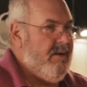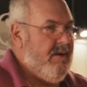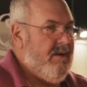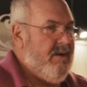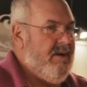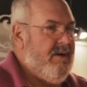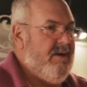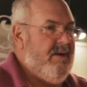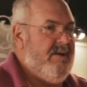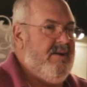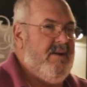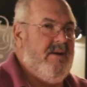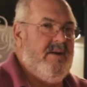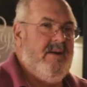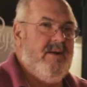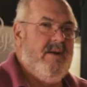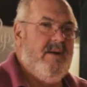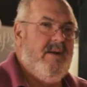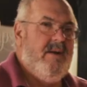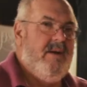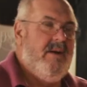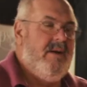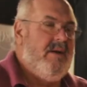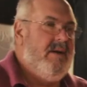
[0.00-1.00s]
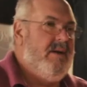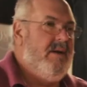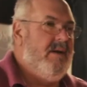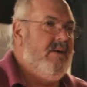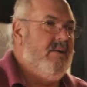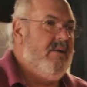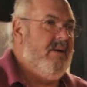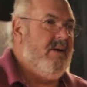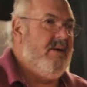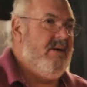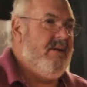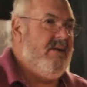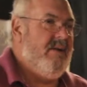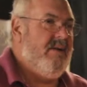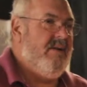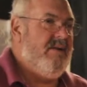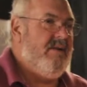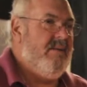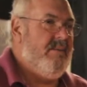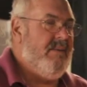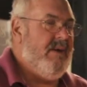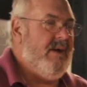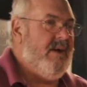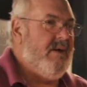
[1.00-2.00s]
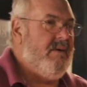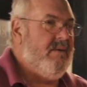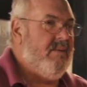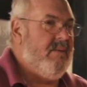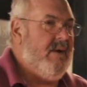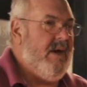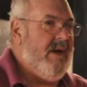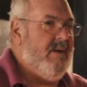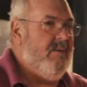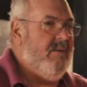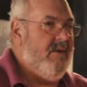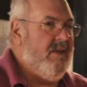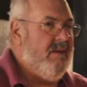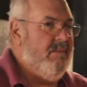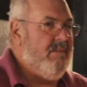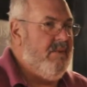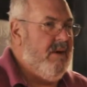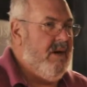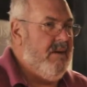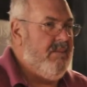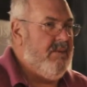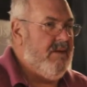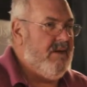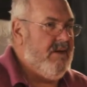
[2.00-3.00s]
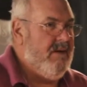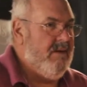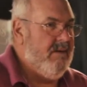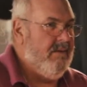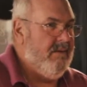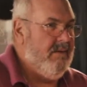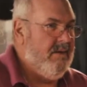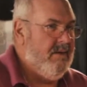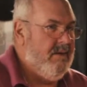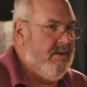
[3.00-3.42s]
and I said, you know what? This would be great with a barbecue.